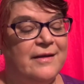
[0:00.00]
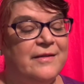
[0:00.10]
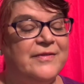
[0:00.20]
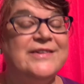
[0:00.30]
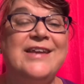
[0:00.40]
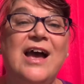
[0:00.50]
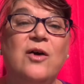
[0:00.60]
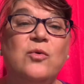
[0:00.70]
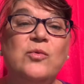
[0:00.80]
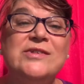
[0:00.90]
The
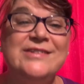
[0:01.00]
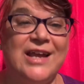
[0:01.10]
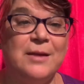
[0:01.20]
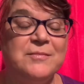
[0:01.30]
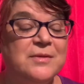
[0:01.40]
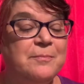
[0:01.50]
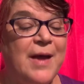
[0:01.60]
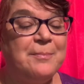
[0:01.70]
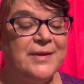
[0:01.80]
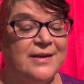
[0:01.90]
town was named
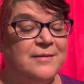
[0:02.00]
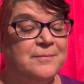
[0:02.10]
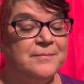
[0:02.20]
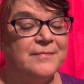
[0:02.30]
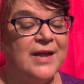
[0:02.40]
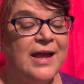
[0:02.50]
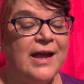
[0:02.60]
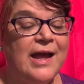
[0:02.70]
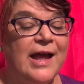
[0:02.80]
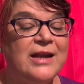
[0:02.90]
Pepin,
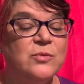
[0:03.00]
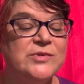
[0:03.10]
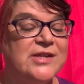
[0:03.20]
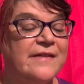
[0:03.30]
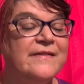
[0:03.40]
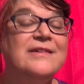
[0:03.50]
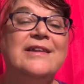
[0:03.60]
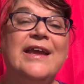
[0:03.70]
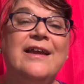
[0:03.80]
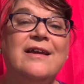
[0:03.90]
and it was on the
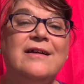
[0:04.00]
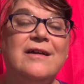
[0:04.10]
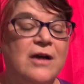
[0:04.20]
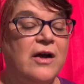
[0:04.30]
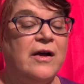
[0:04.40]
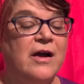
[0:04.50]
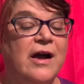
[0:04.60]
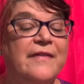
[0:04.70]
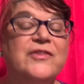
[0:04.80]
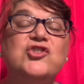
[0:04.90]
lake,
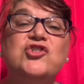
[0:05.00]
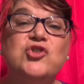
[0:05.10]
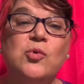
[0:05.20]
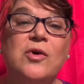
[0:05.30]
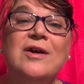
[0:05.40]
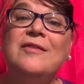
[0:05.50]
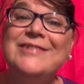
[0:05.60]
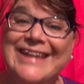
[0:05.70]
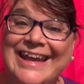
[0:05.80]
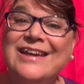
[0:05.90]
on the shore of
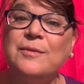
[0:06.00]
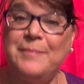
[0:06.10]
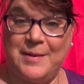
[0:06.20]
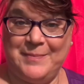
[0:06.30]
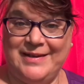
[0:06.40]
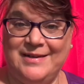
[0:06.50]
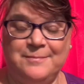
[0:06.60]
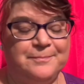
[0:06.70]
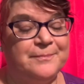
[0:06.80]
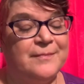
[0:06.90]
Lake Pepin.
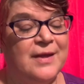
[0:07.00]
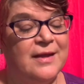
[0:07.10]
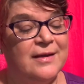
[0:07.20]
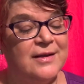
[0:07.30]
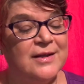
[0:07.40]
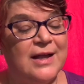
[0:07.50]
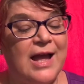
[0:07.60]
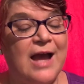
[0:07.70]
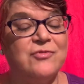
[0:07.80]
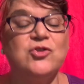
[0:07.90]

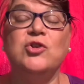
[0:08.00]
After a